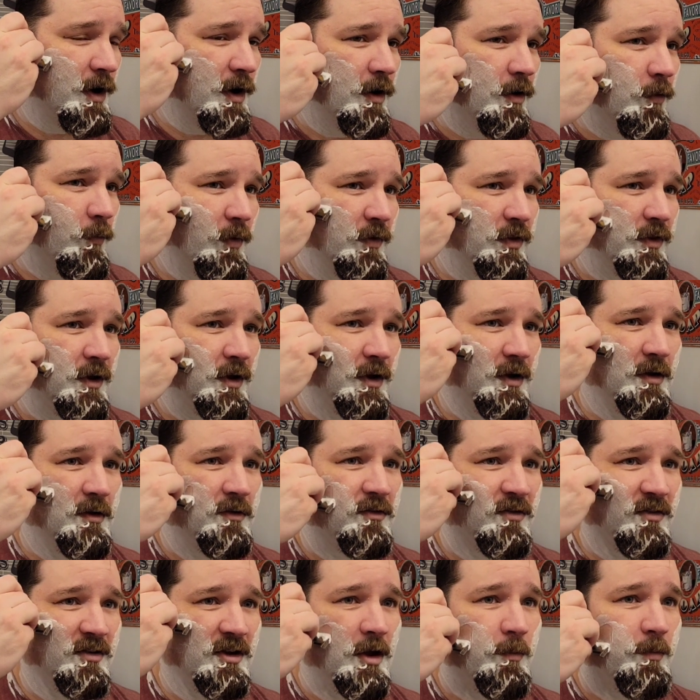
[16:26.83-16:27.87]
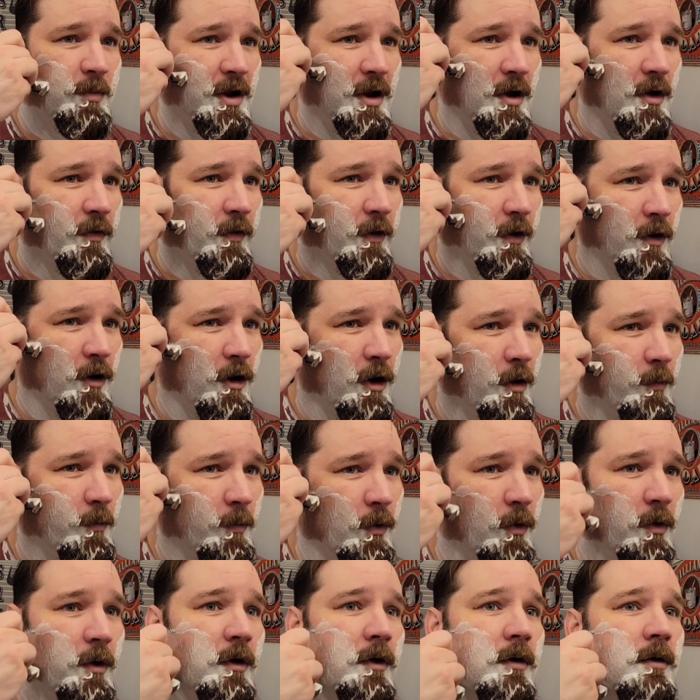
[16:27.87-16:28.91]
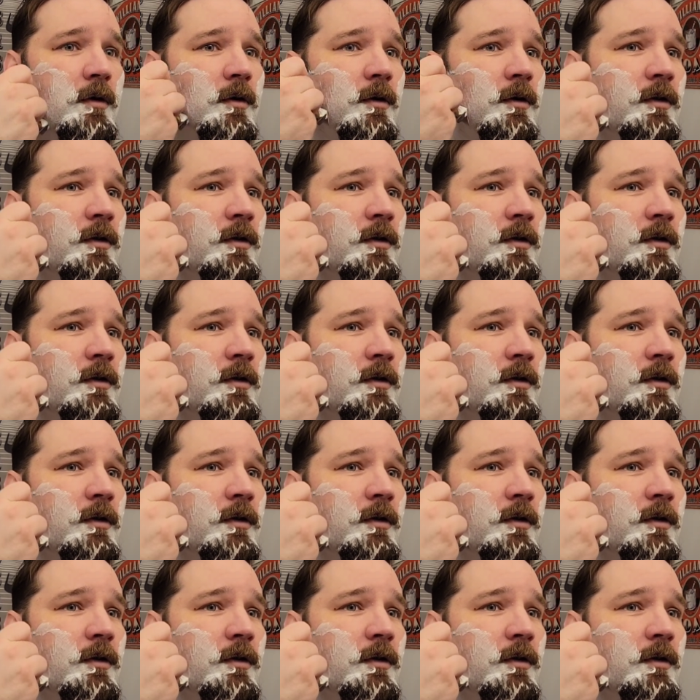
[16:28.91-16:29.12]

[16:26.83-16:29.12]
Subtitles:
with the skipping on the cardboard,